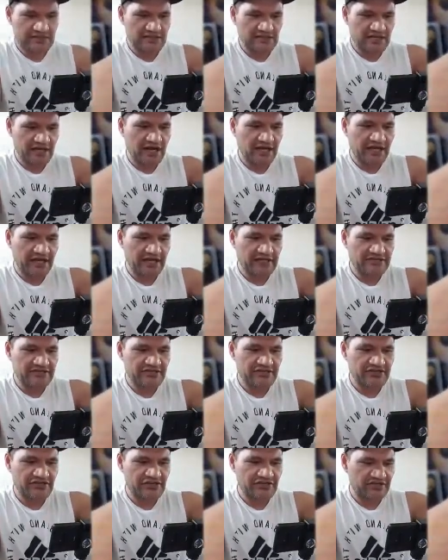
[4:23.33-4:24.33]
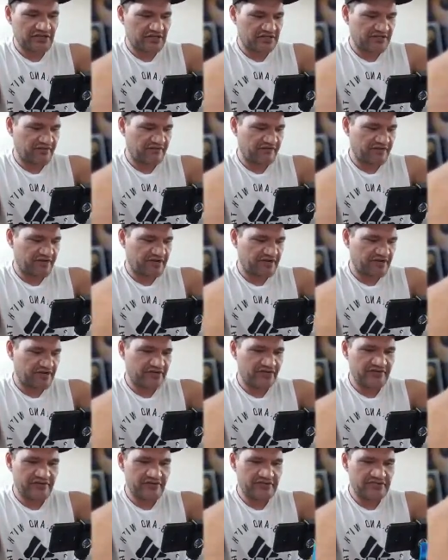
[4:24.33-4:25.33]
Okay, so you got a defender
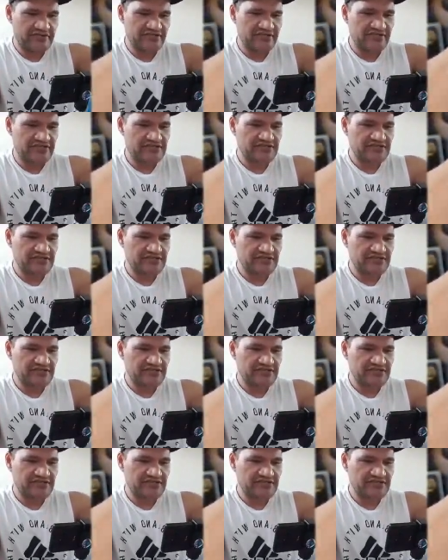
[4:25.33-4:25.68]
on that side and